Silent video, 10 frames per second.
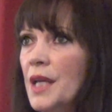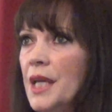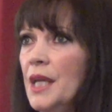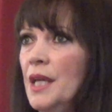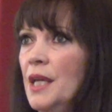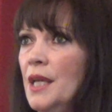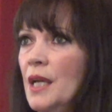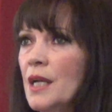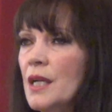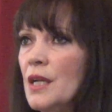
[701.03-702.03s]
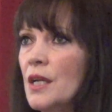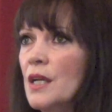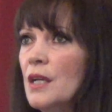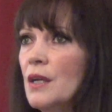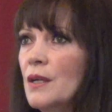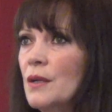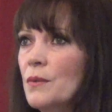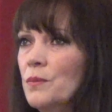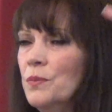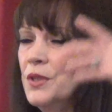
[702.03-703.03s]
He,
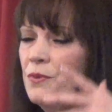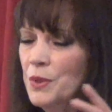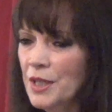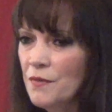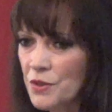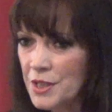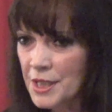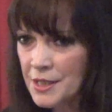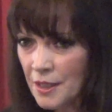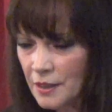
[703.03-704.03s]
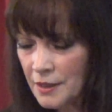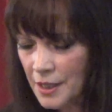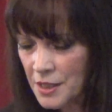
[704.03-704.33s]
we, we give you the detailed